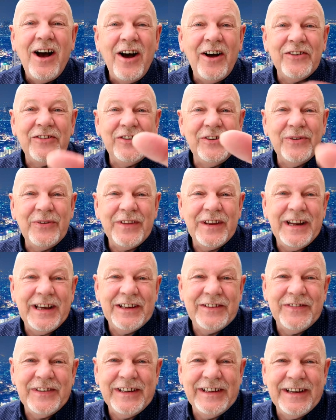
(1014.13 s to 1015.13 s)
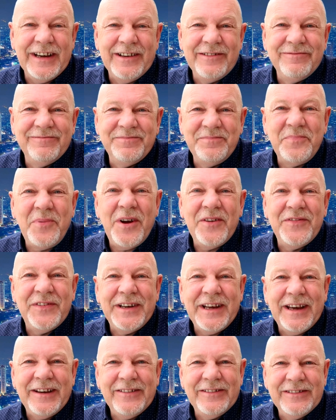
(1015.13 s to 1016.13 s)
I'll see you on the next video. Bye for
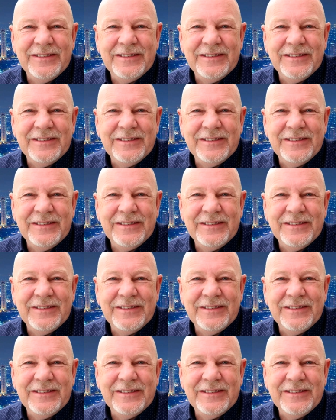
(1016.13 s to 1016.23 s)
now.